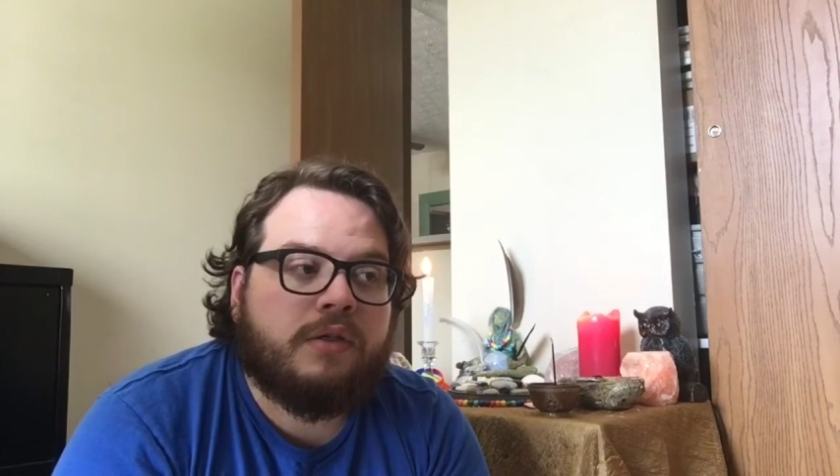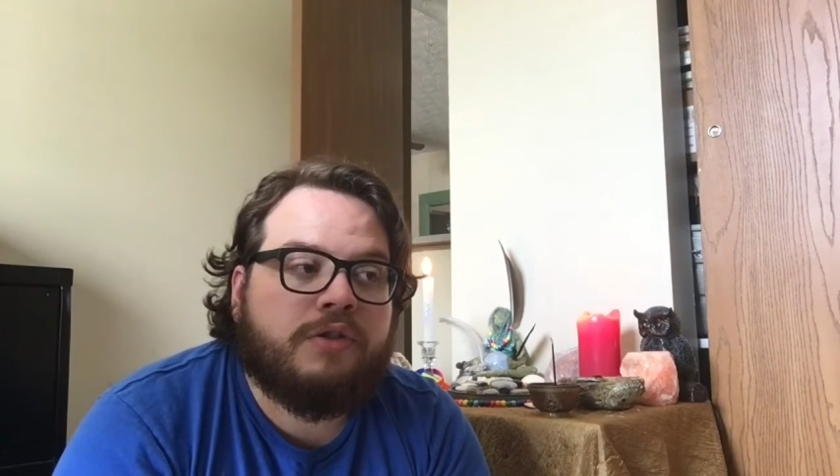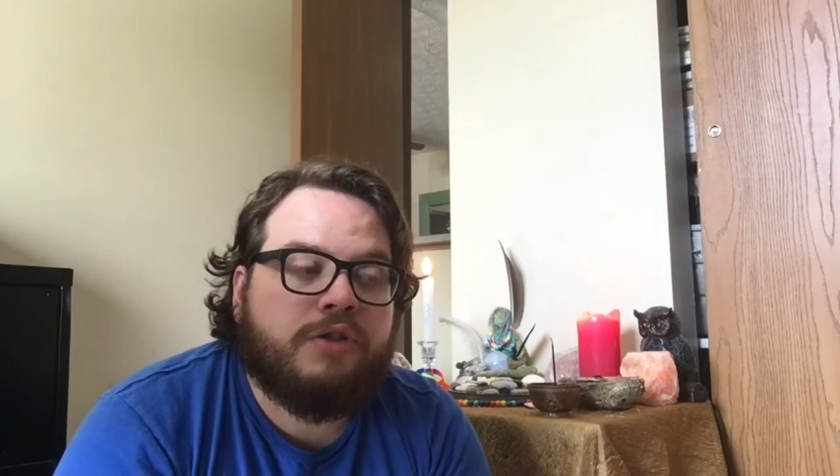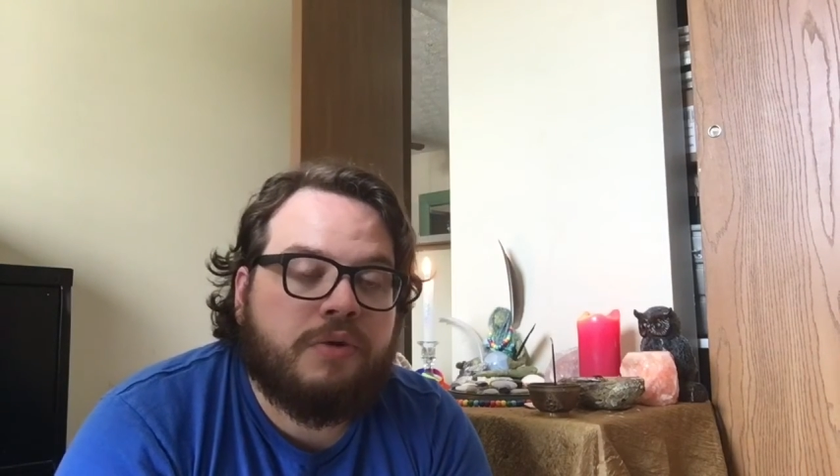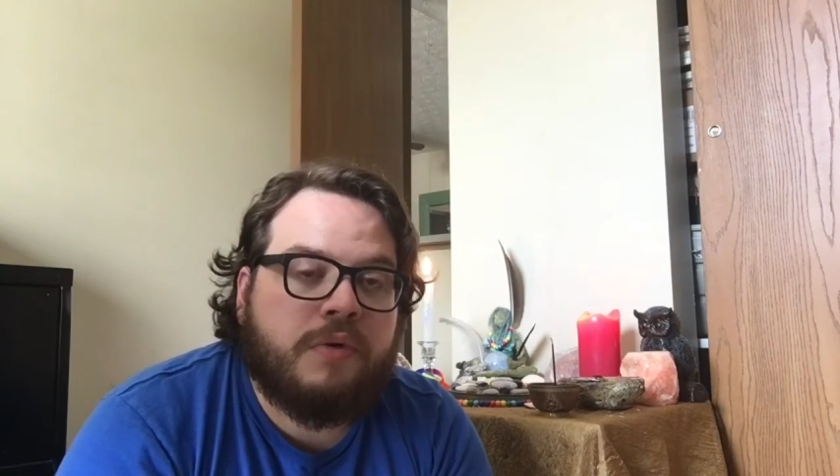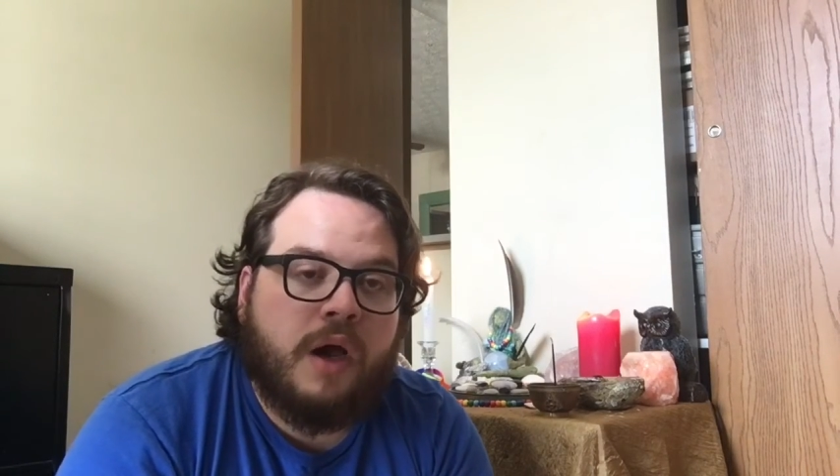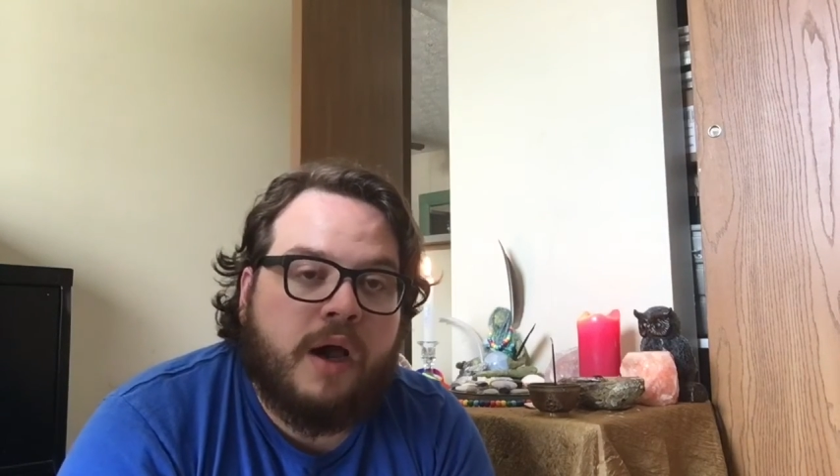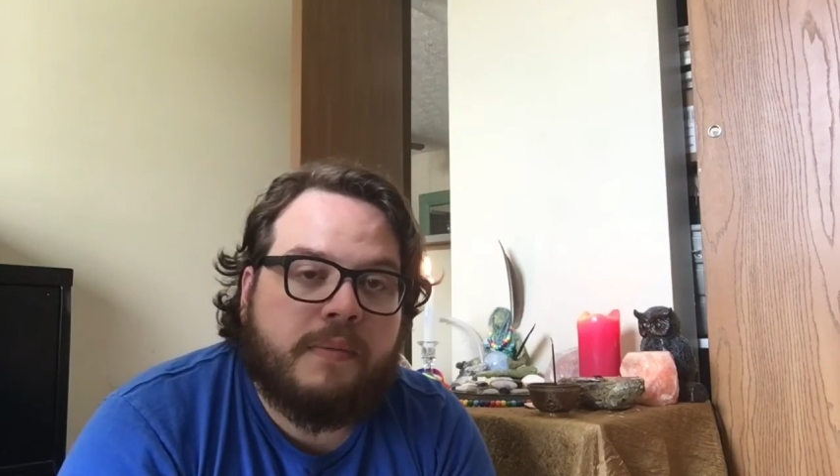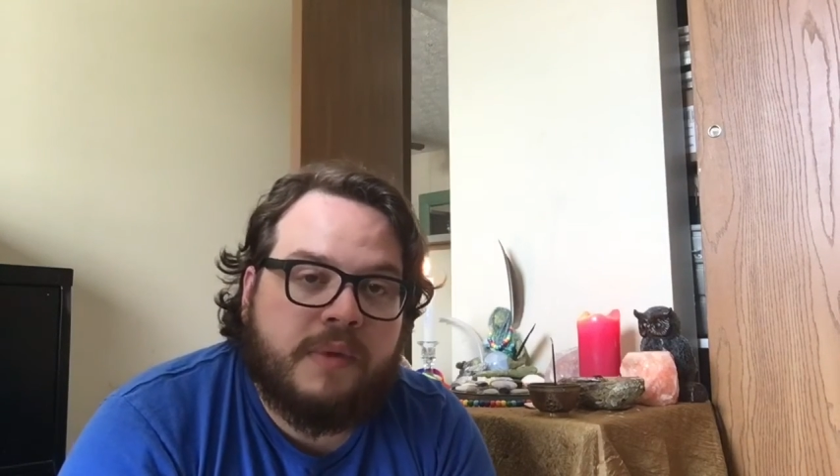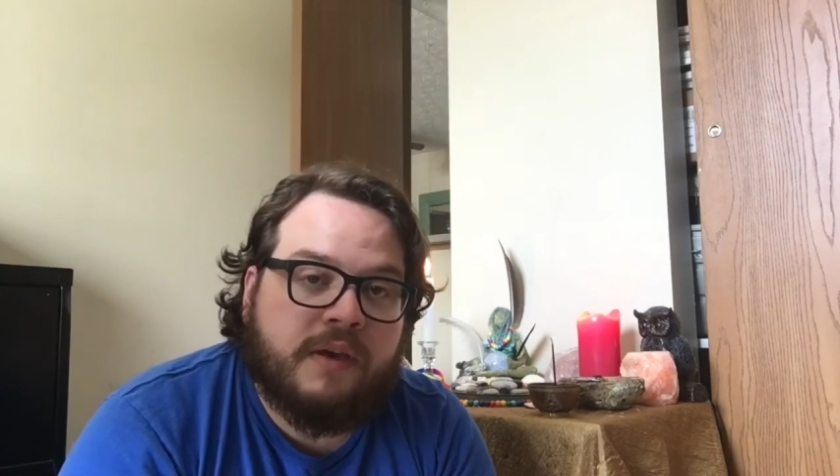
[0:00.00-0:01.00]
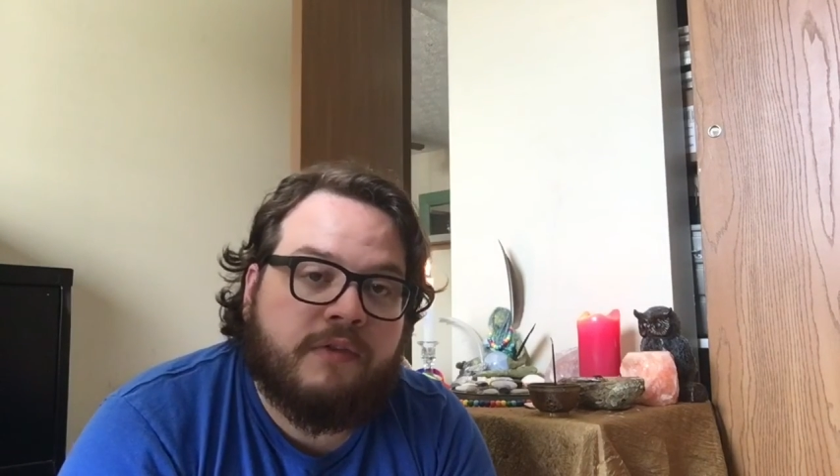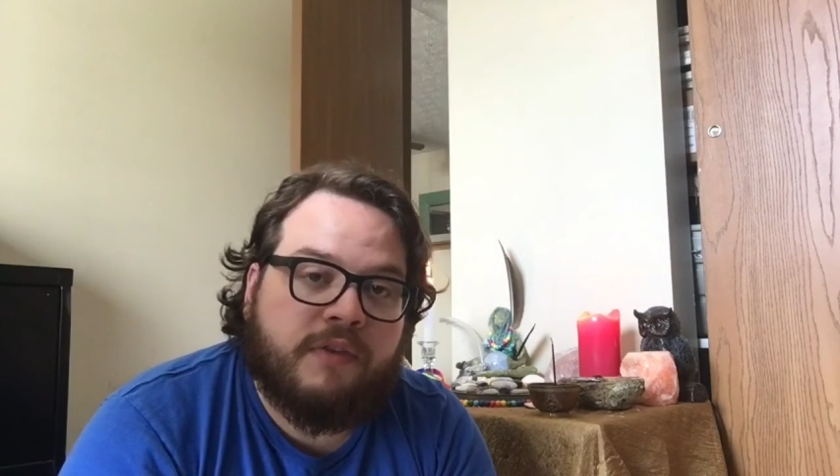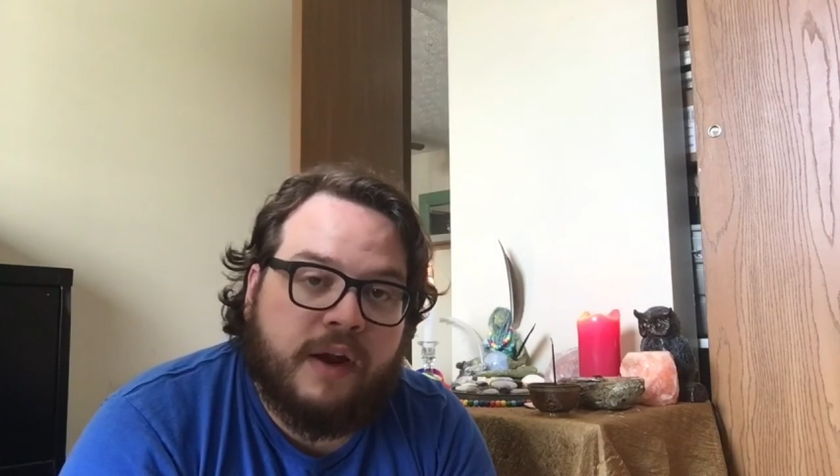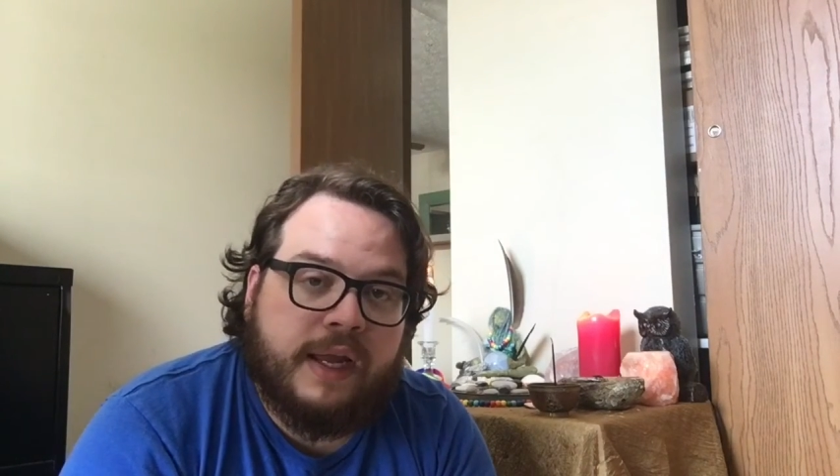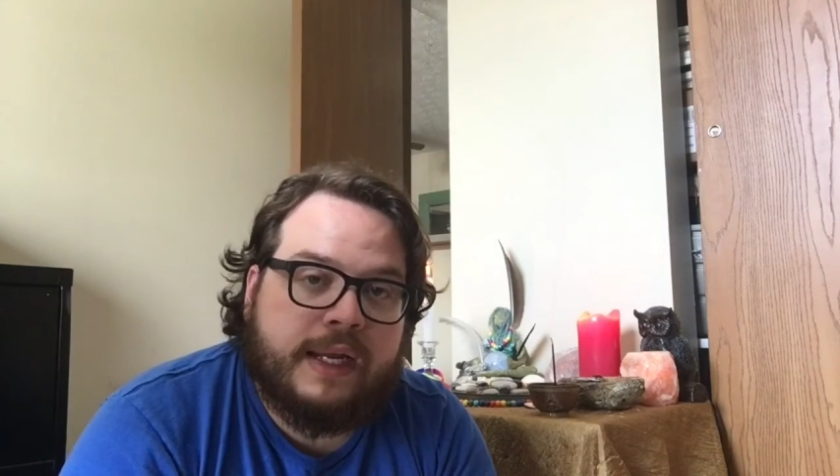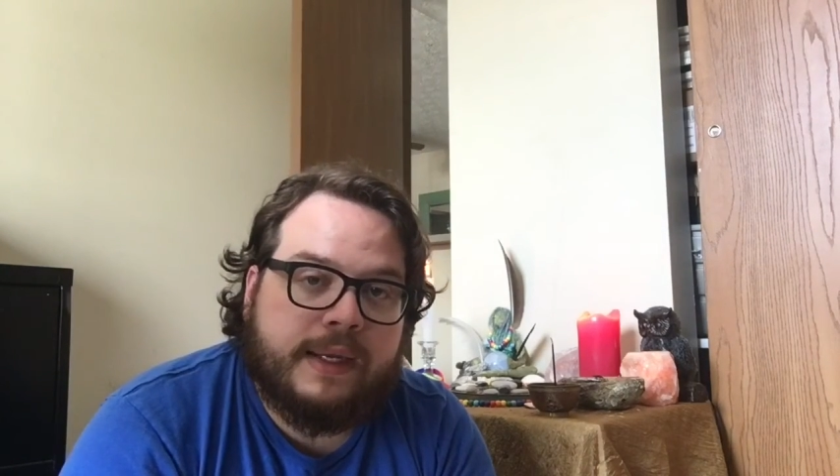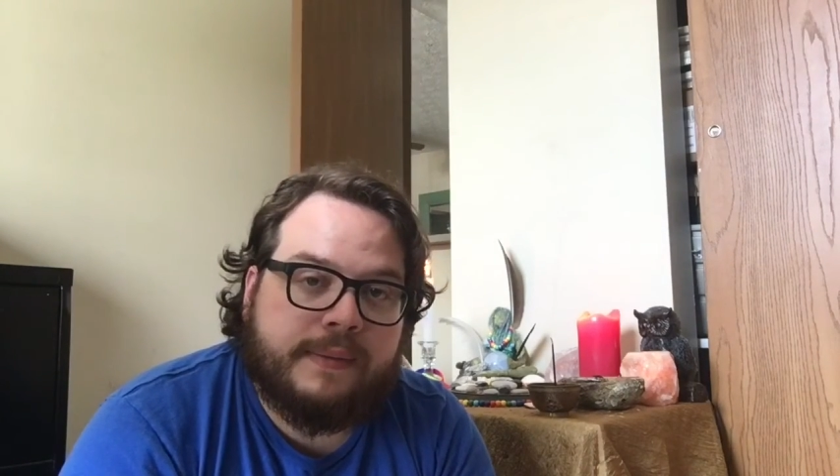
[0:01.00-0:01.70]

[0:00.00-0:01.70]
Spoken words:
do not be afraid.